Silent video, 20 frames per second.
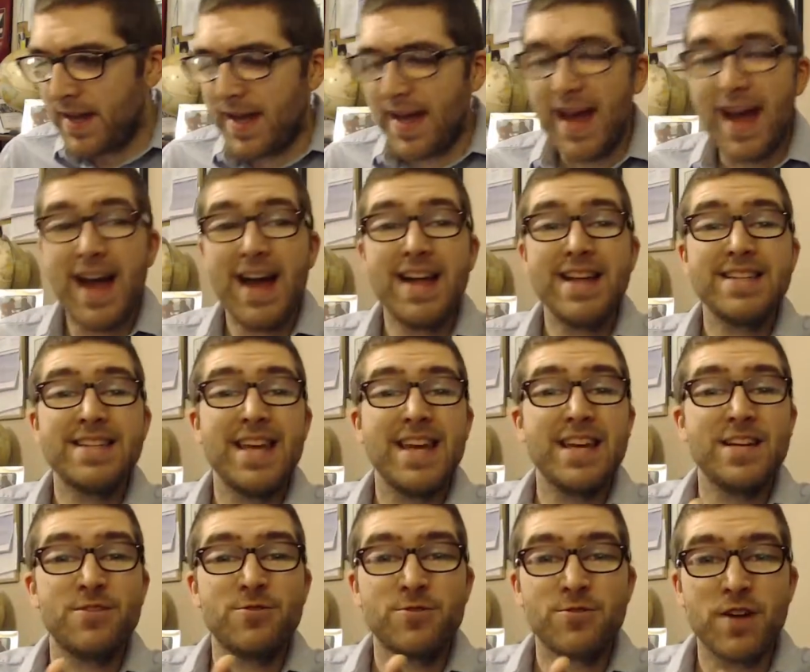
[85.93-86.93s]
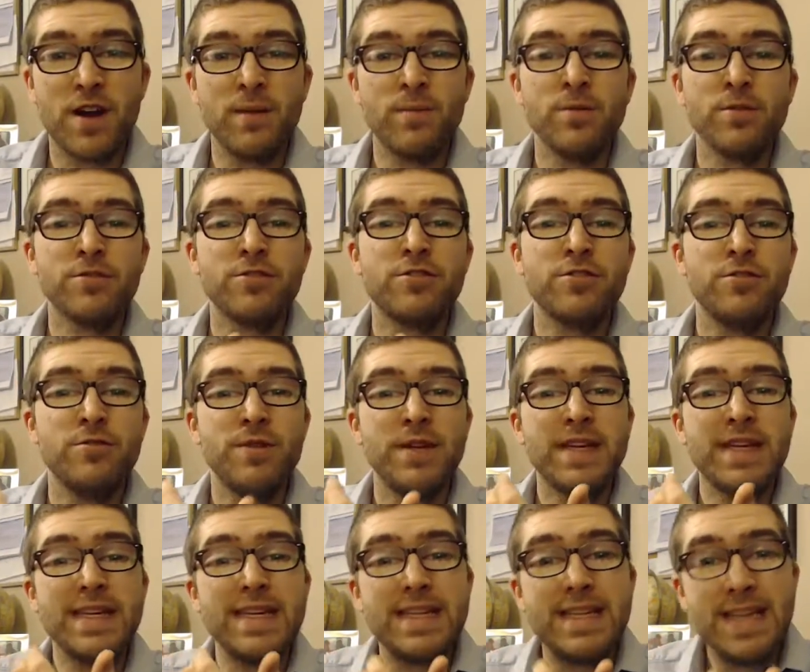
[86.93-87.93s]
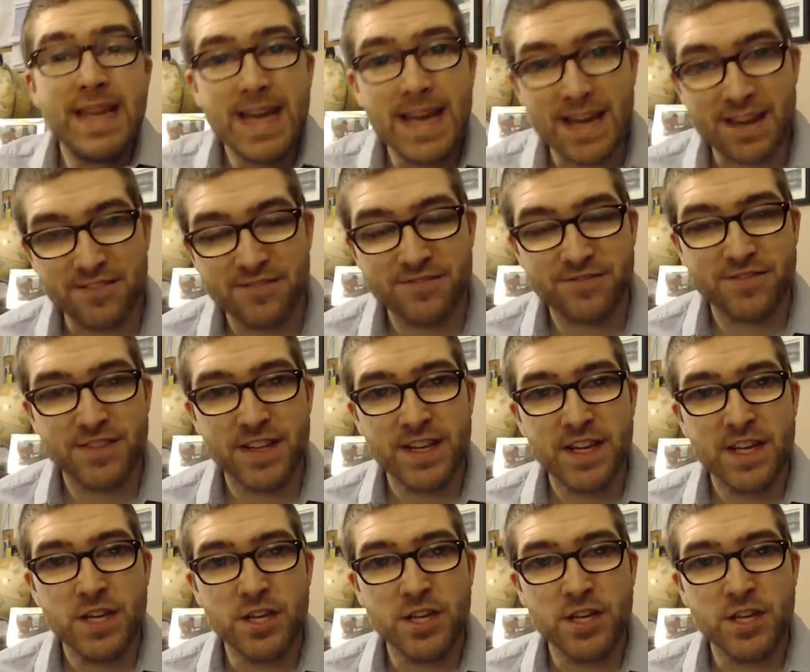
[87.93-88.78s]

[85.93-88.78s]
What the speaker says: as a troubleshooting gift.